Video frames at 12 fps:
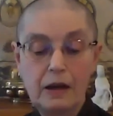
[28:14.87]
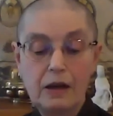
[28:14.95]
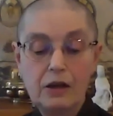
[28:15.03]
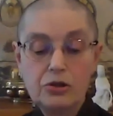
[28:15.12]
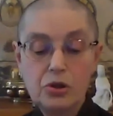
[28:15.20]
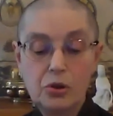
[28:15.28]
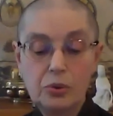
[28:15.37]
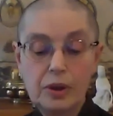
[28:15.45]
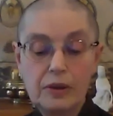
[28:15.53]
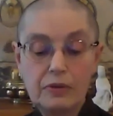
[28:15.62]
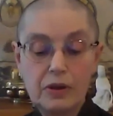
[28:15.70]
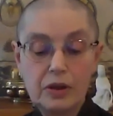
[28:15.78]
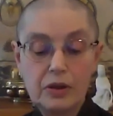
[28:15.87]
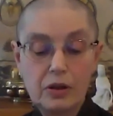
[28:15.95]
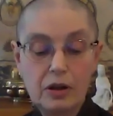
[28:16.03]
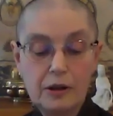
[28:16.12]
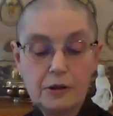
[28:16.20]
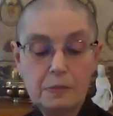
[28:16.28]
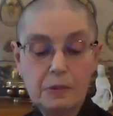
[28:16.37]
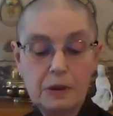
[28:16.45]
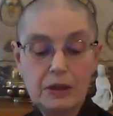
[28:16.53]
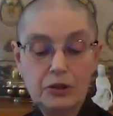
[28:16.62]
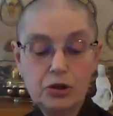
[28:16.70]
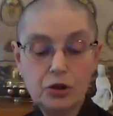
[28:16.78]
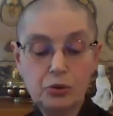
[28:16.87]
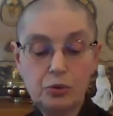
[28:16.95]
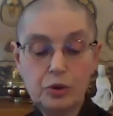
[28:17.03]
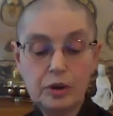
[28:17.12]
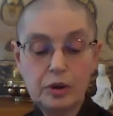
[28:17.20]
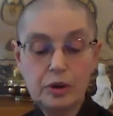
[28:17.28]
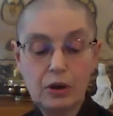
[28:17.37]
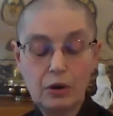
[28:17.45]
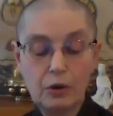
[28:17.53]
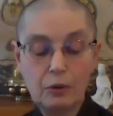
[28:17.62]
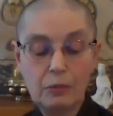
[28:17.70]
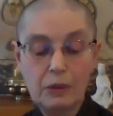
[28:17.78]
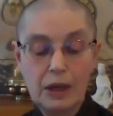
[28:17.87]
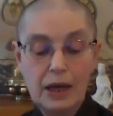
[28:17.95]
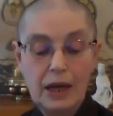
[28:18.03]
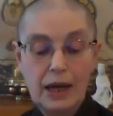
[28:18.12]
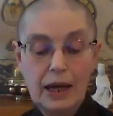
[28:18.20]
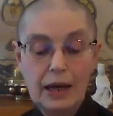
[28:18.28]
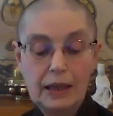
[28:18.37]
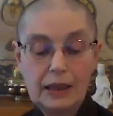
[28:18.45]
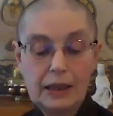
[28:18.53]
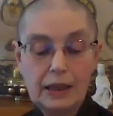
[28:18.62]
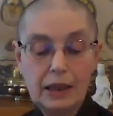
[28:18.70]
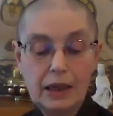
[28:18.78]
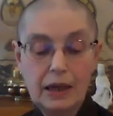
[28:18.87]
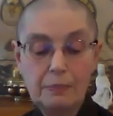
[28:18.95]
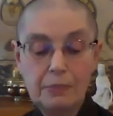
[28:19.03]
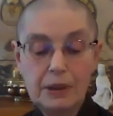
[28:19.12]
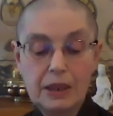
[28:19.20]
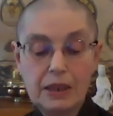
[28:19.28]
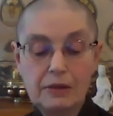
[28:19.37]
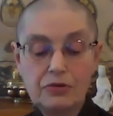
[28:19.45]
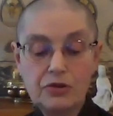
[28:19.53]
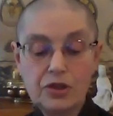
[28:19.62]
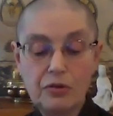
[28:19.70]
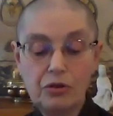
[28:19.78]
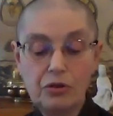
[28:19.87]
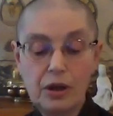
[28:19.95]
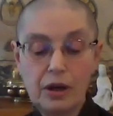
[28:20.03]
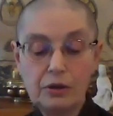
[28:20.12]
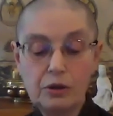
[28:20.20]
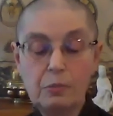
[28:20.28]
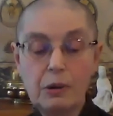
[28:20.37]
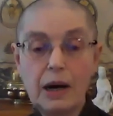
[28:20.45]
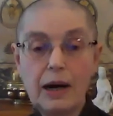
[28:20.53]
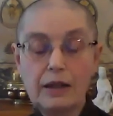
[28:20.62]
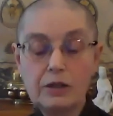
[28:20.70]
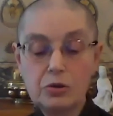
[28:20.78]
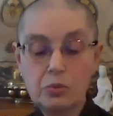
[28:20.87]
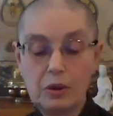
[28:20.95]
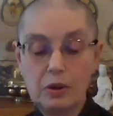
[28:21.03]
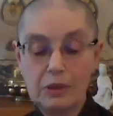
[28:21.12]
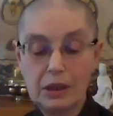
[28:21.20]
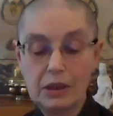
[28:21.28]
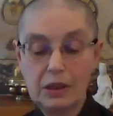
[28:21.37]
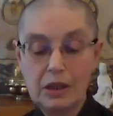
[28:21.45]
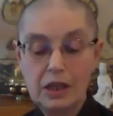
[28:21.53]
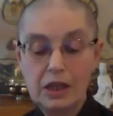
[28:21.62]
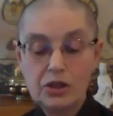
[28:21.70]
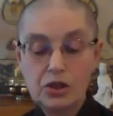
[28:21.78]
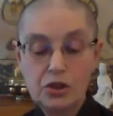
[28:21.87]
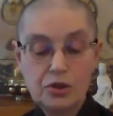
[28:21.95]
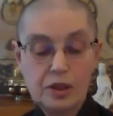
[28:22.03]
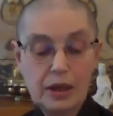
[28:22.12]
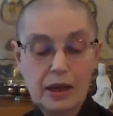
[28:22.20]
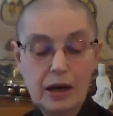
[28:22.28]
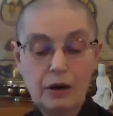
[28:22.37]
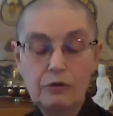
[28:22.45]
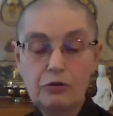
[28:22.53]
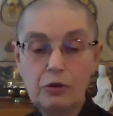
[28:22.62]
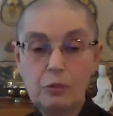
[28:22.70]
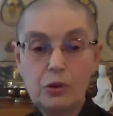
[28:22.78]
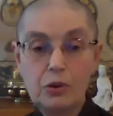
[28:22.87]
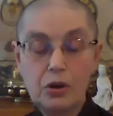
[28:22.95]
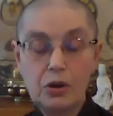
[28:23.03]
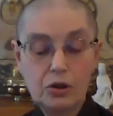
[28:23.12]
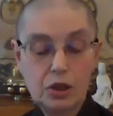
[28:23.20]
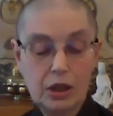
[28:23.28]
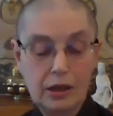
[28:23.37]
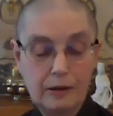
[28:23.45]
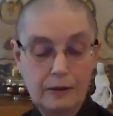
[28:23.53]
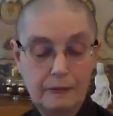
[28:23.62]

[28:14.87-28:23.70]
So leaving her husband and children at home, and in the company of several other pious women, she set out for Putoshan.